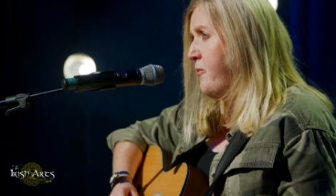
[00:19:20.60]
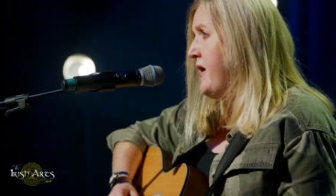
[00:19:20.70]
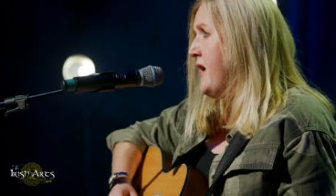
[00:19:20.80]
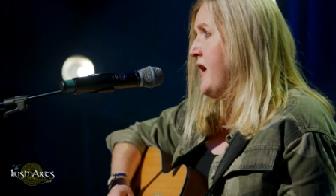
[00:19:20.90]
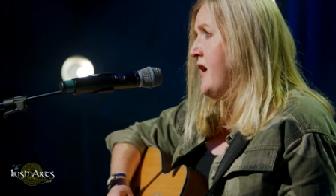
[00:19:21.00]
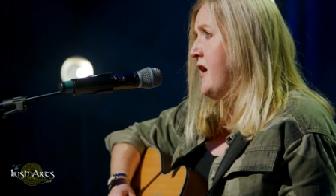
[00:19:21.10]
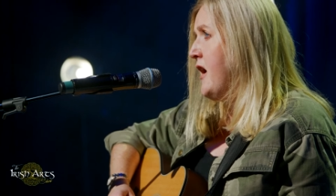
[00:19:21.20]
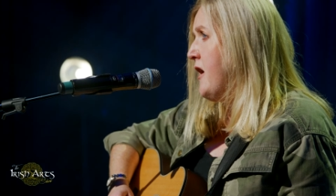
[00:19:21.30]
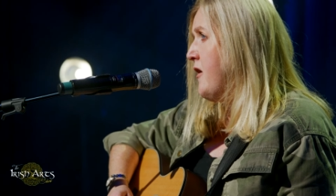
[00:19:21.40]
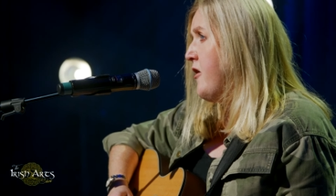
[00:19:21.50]

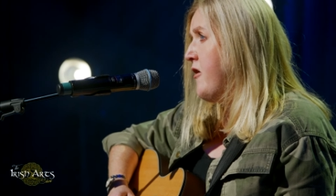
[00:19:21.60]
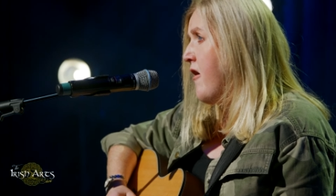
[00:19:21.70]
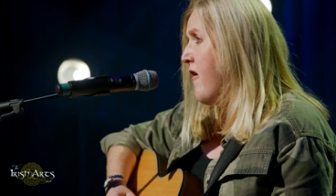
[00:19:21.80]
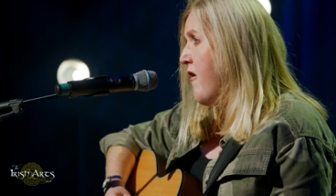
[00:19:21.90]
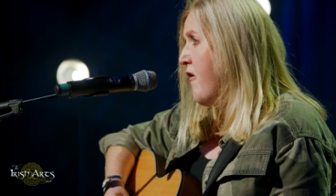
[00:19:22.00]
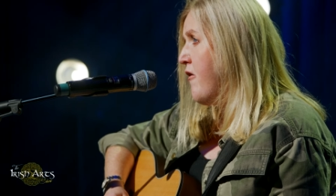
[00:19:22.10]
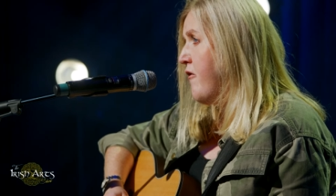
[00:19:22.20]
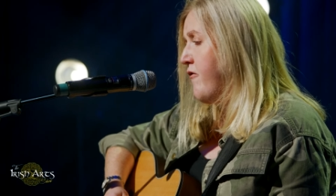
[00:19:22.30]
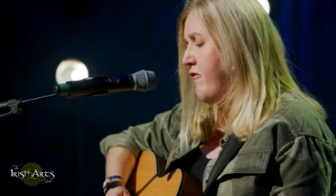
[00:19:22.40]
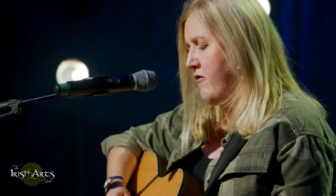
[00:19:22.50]
be enough.
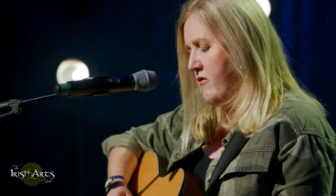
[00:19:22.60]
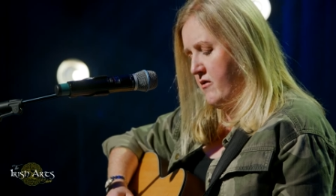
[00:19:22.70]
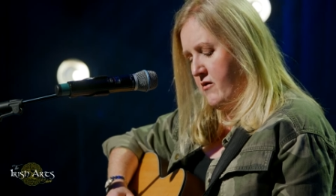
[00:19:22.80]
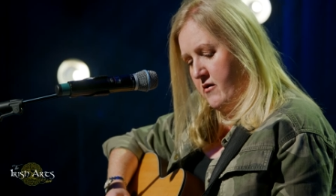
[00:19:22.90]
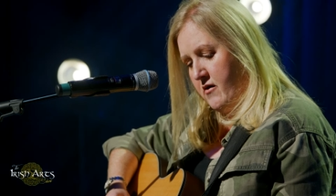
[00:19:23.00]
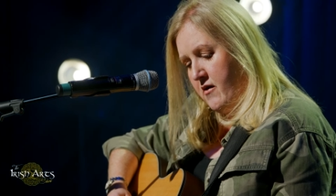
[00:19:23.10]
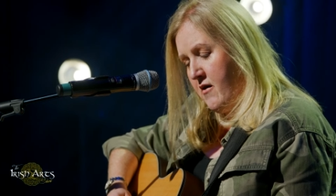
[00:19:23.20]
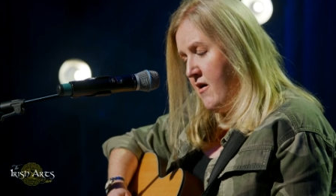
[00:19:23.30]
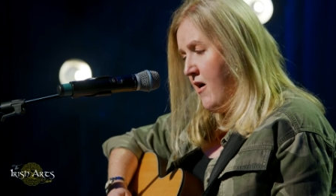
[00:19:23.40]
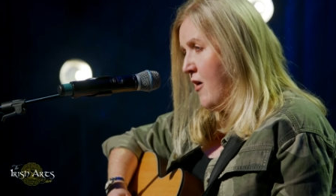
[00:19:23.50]

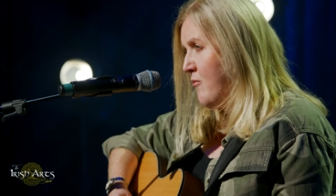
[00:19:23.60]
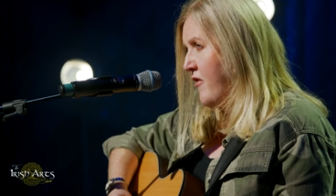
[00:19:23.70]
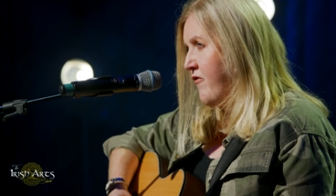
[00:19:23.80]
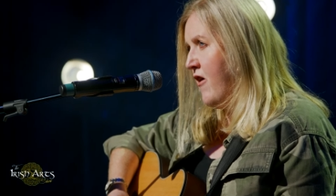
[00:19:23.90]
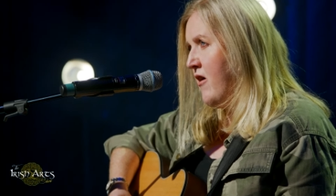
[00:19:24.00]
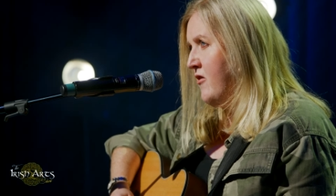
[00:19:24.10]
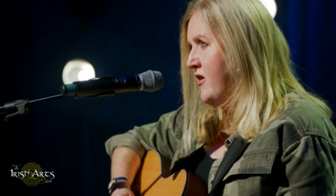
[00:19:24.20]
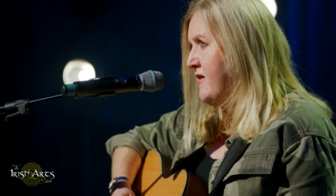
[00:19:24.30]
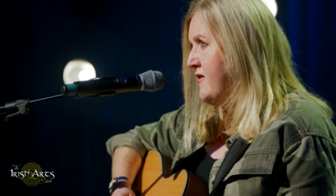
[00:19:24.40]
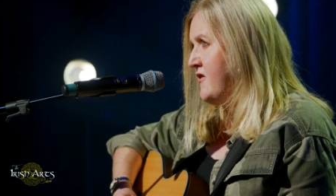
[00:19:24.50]
My
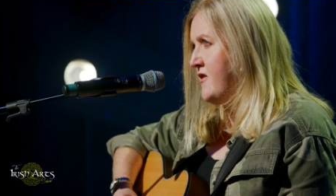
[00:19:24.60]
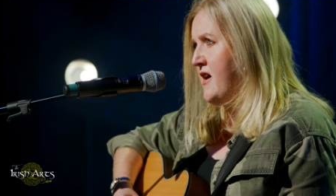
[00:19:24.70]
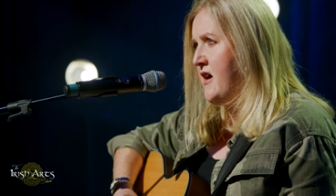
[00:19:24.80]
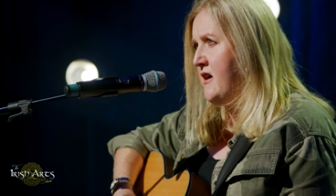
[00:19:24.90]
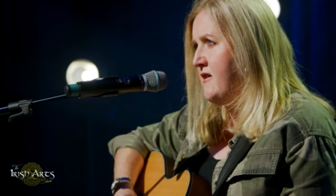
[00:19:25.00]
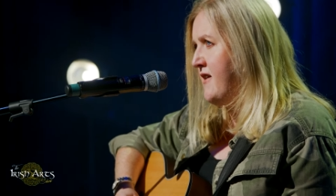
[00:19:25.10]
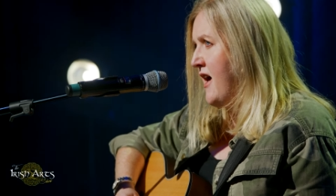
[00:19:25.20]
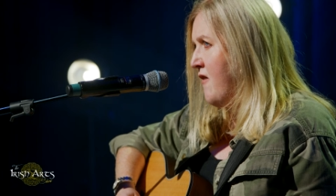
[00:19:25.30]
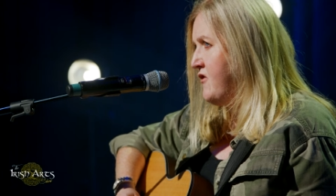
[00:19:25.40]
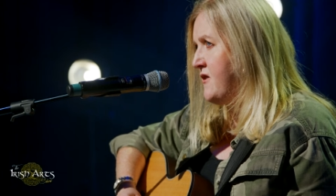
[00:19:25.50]
fondest days
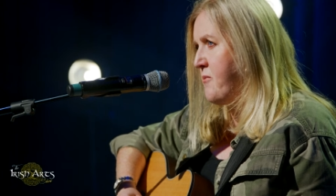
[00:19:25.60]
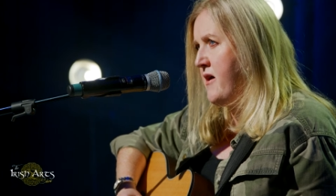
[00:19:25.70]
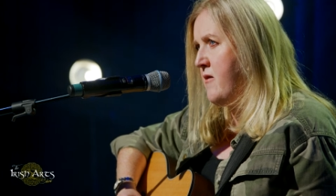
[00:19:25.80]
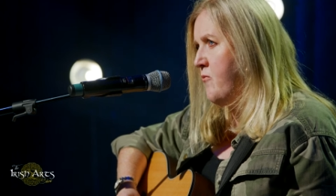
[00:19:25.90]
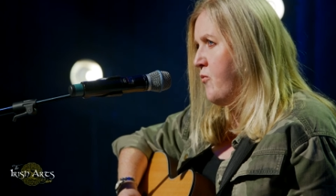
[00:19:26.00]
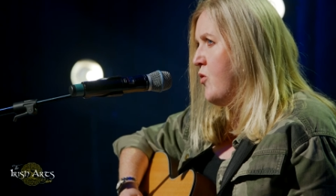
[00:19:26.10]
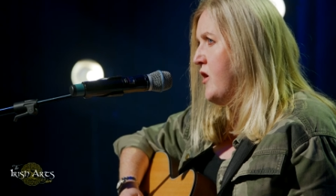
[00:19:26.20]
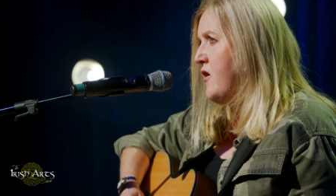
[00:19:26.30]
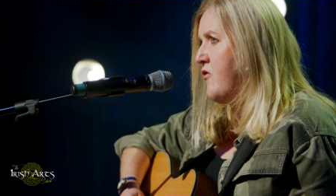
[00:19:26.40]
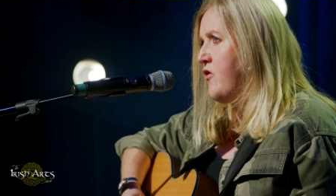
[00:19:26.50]
I've spent
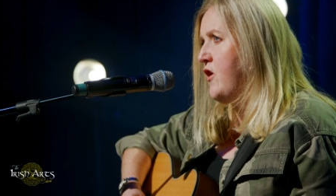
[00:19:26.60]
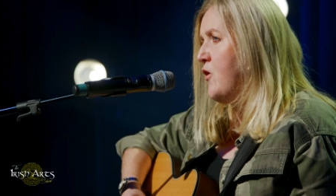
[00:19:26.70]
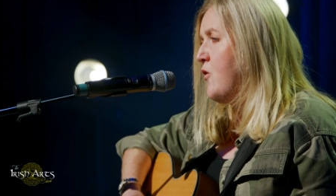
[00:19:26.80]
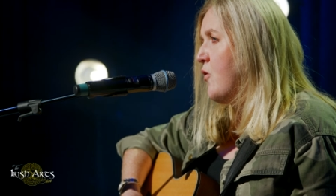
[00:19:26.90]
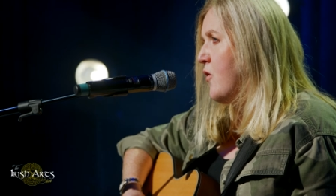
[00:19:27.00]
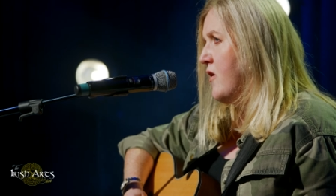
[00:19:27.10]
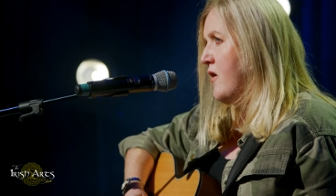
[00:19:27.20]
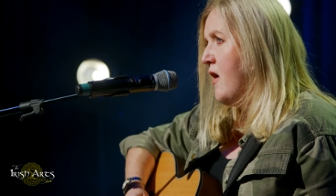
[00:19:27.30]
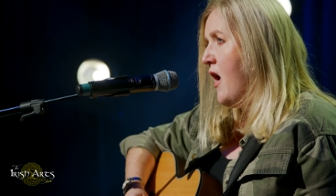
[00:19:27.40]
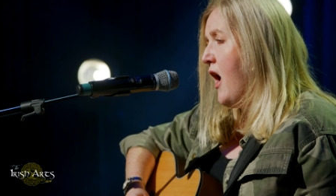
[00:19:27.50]
with you,
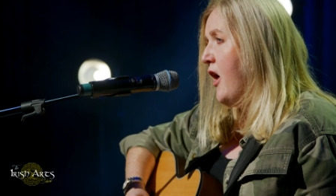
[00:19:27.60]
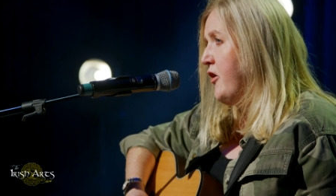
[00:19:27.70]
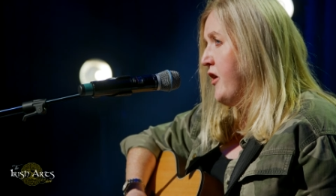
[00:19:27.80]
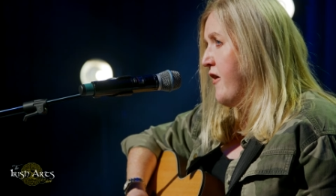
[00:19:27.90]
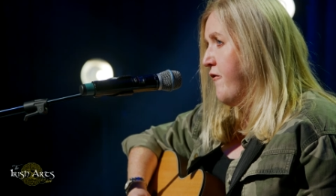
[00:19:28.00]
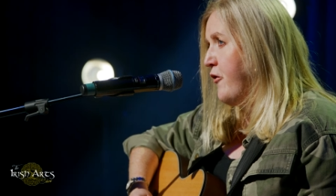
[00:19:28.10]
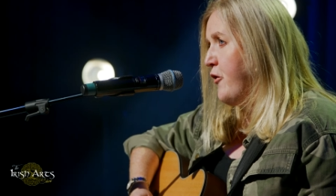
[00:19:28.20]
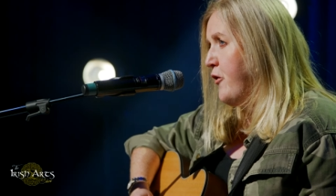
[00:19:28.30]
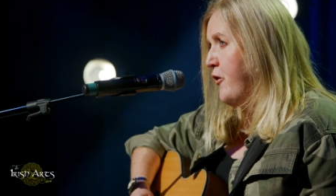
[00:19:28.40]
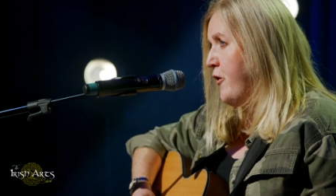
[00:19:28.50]
I'll
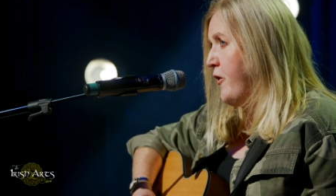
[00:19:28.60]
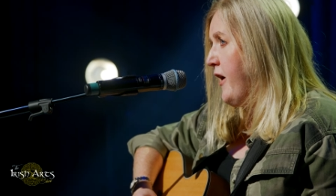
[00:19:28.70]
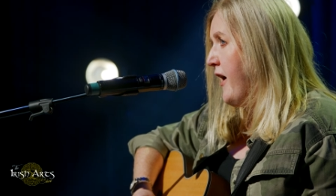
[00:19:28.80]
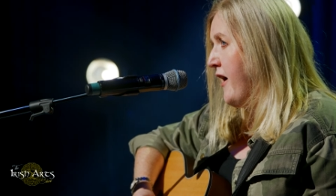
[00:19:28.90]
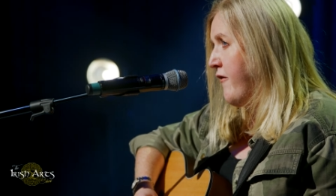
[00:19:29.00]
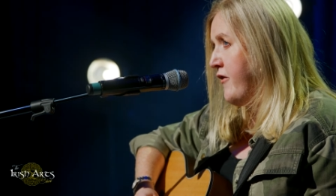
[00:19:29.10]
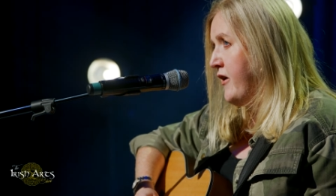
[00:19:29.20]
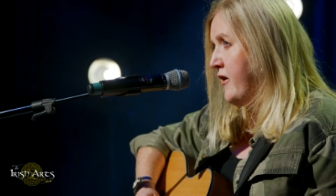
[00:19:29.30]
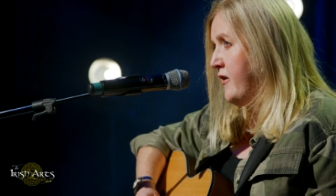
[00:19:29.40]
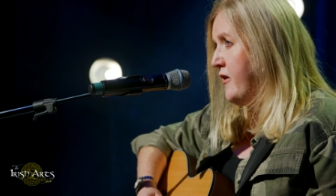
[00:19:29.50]
never have
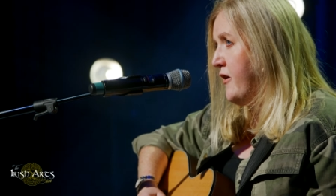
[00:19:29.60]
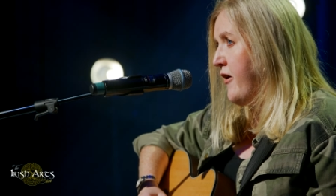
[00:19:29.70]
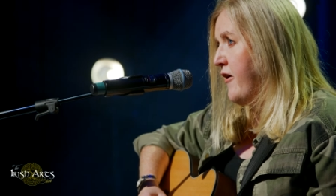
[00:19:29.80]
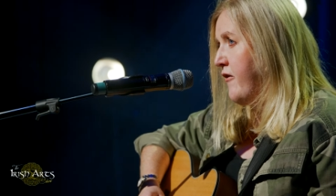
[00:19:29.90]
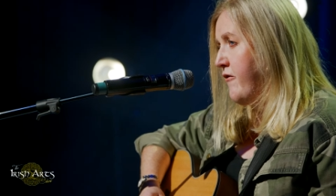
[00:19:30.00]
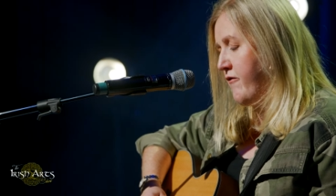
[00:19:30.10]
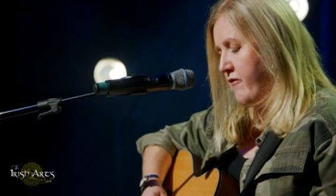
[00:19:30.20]
enough.